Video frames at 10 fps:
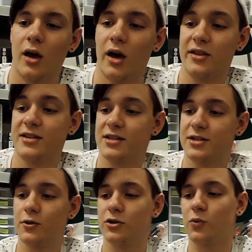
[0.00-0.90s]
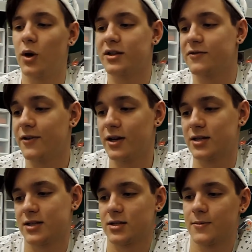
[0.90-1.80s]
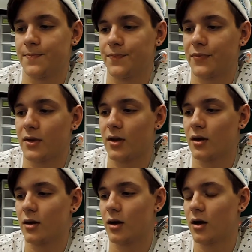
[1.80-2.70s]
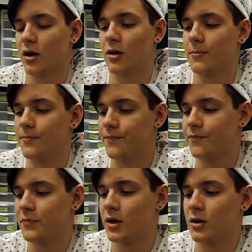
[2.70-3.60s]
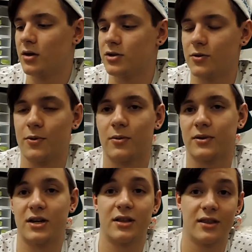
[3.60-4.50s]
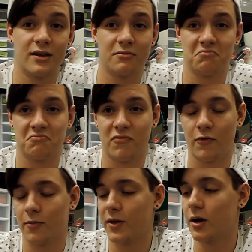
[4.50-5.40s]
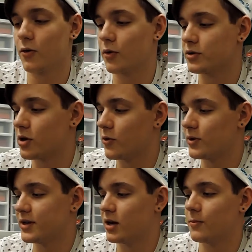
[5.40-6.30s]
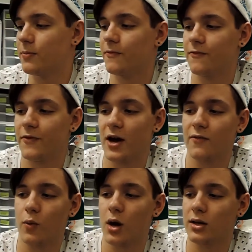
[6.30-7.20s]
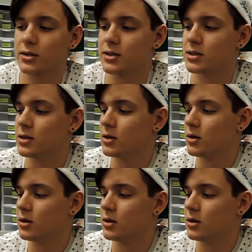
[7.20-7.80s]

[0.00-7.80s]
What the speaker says: This is a 200 watt device, so pretty much anything from there. It runs all the way down to 5 watts.